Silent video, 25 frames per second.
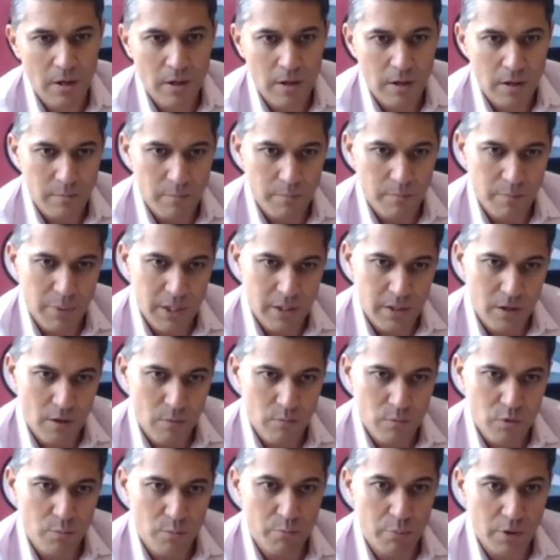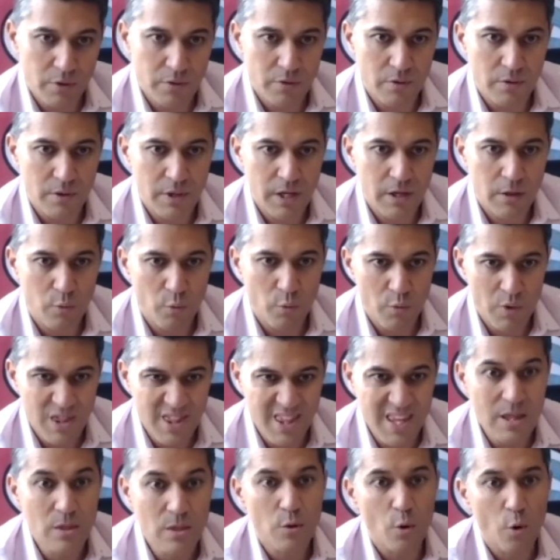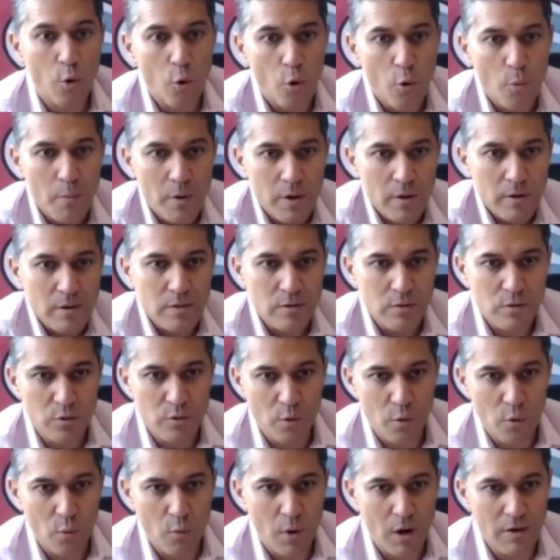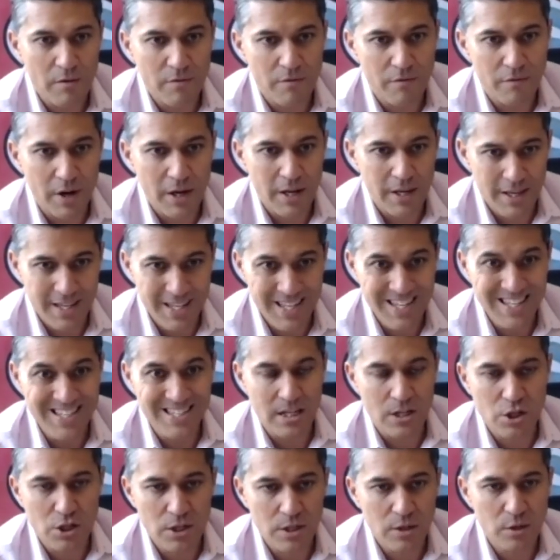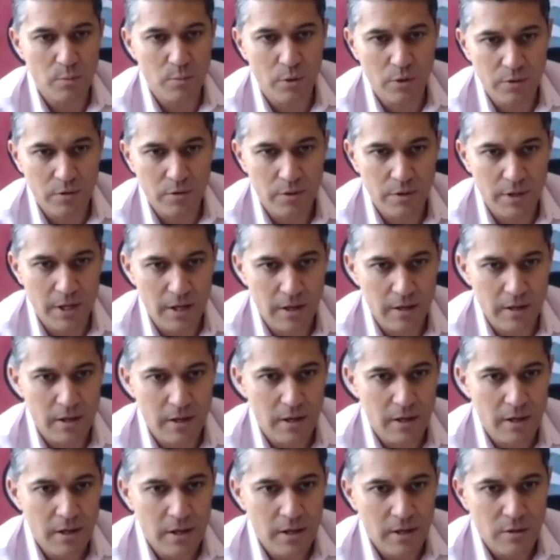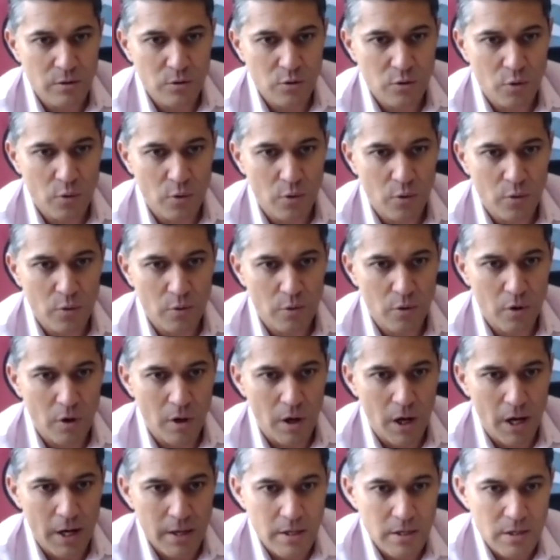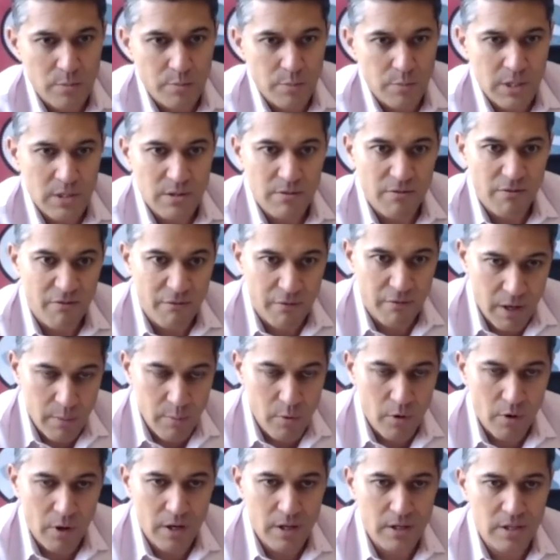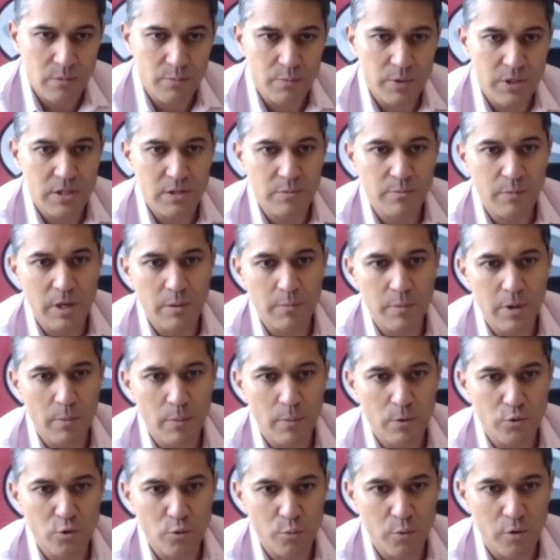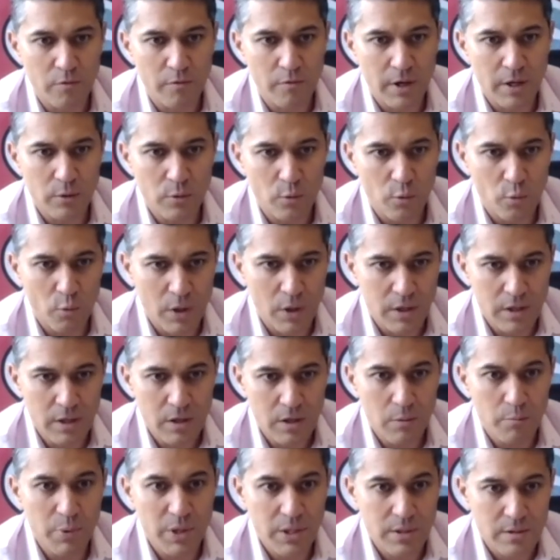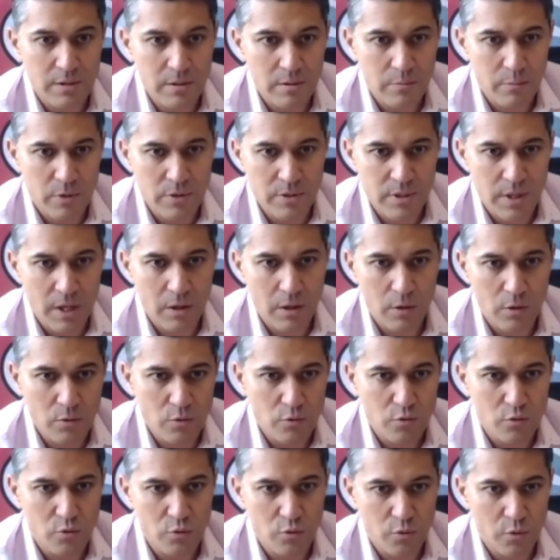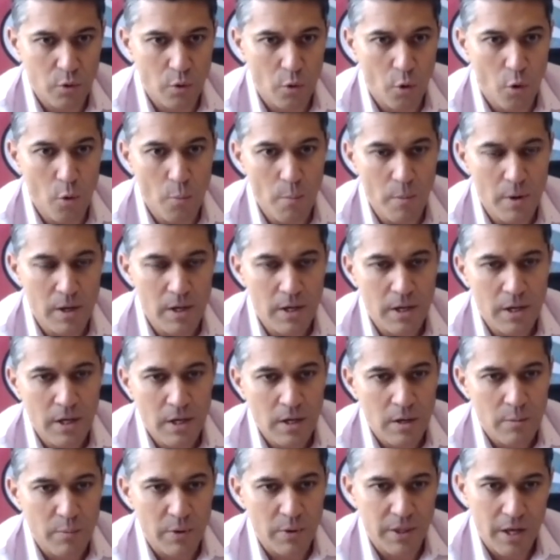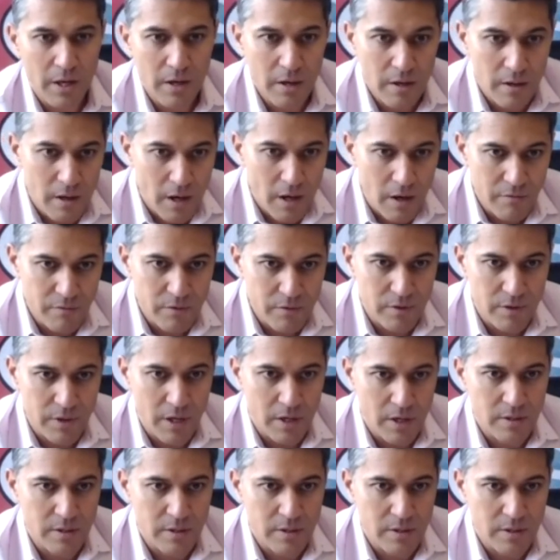becomes a bottleneck within the home. So Wi-Fi is actually the bottleneck. So ISPs, fiber ISPs may be able to provide 1 gigabit per second to the home. But then after that,